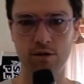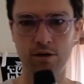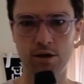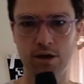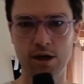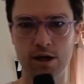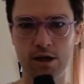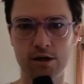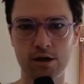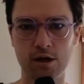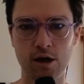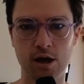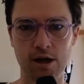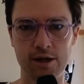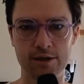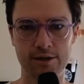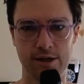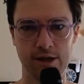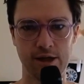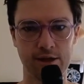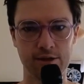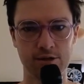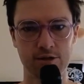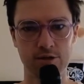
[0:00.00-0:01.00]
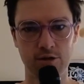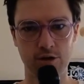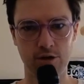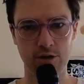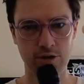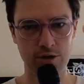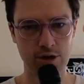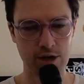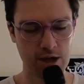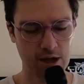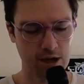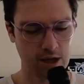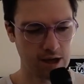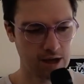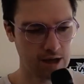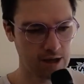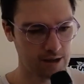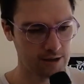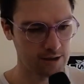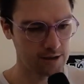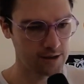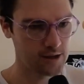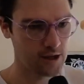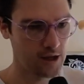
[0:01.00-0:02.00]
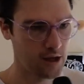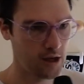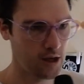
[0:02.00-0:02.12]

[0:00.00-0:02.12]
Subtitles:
in-context learning is